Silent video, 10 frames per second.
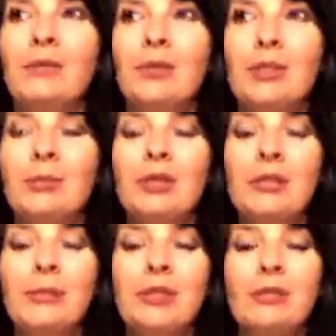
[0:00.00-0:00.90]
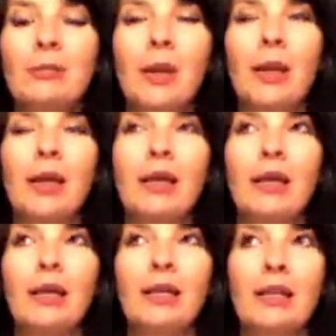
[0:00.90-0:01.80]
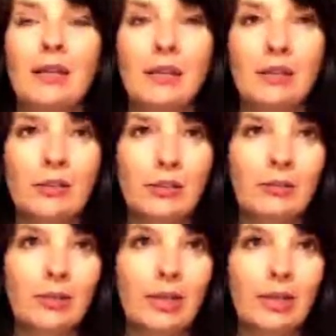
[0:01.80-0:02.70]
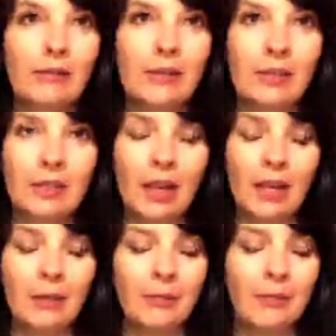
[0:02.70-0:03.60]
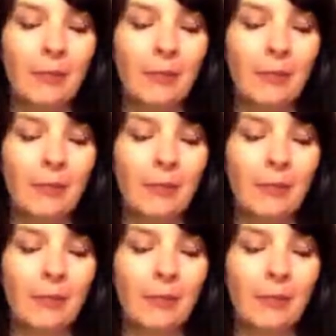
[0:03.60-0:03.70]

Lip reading: Which brings me to and I think I'll start with leaves today,